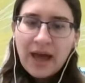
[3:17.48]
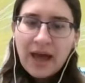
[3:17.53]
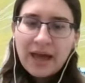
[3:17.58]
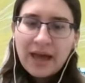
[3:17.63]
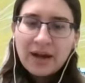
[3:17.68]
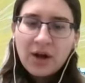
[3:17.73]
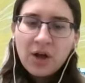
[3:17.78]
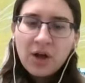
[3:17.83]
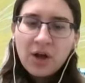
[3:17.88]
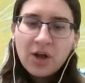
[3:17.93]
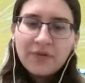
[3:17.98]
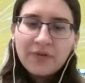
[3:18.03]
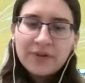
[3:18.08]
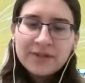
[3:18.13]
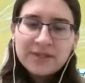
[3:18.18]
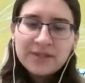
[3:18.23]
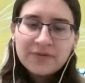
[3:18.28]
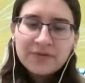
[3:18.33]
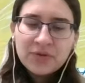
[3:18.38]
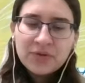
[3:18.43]
And all of
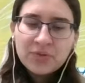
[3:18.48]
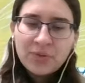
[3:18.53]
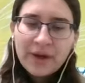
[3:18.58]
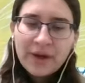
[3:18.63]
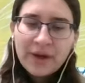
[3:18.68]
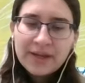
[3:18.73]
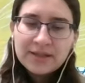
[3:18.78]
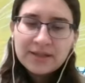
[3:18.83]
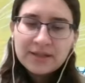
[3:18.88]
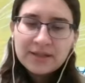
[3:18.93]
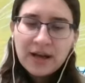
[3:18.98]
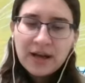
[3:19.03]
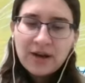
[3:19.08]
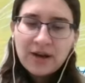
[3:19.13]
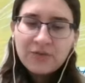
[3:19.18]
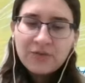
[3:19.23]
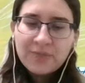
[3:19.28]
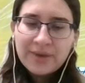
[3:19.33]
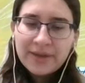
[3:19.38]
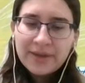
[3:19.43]
these different ways
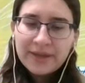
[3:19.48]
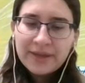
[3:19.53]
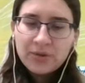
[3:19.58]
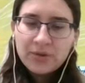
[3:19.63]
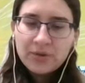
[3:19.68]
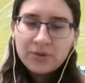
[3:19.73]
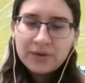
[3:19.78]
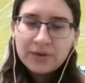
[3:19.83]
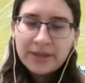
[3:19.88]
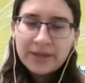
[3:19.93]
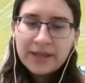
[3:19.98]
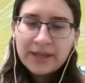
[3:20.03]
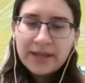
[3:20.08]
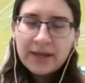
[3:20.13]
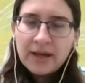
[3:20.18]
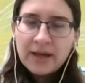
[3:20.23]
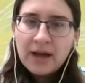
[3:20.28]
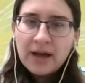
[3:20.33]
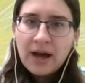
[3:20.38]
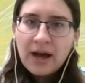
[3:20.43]
of being holy,